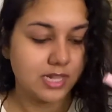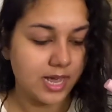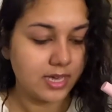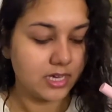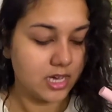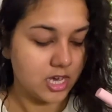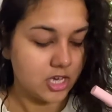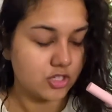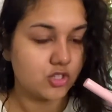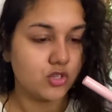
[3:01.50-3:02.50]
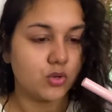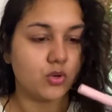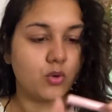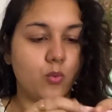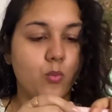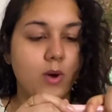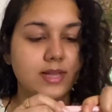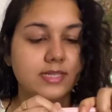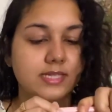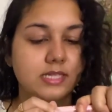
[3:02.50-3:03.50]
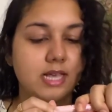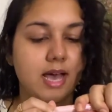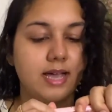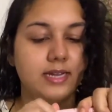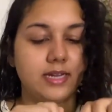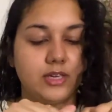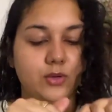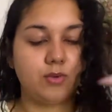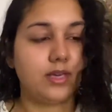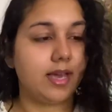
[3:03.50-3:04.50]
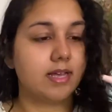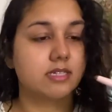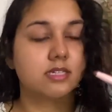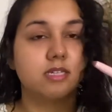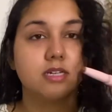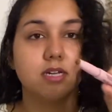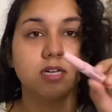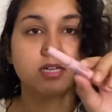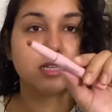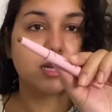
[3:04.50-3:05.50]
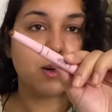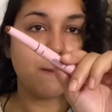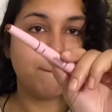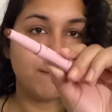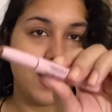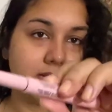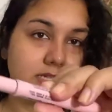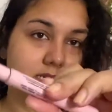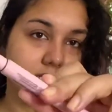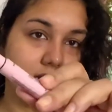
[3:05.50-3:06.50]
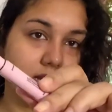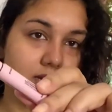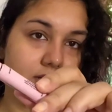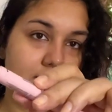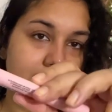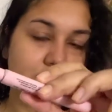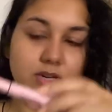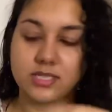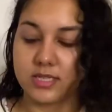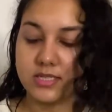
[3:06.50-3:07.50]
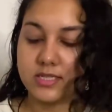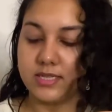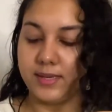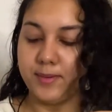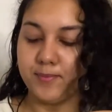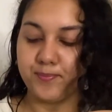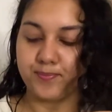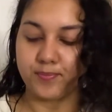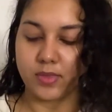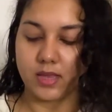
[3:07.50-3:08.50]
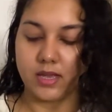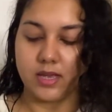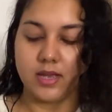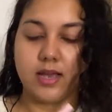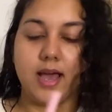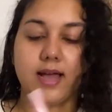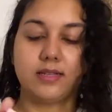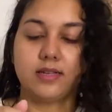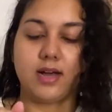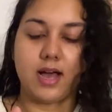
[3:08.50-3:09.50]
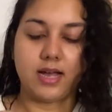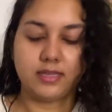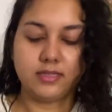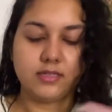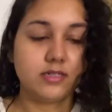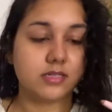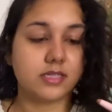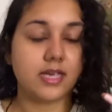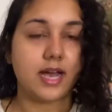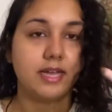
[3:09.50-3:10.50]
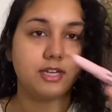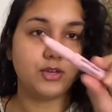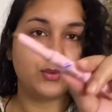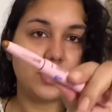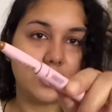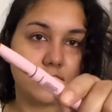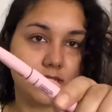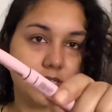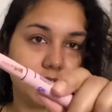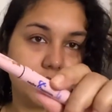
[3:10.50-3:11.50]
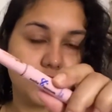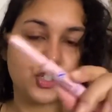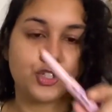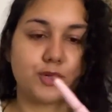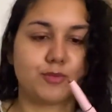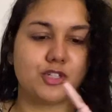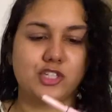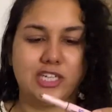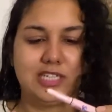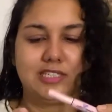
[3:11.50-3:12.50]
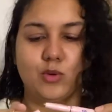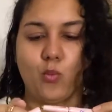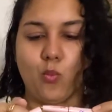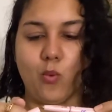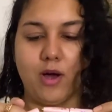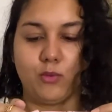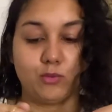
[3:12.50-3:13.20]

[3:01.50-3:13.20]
like. So one side you get the matte color, as you guys can see, and the other side you get the shimmer shade. Wow.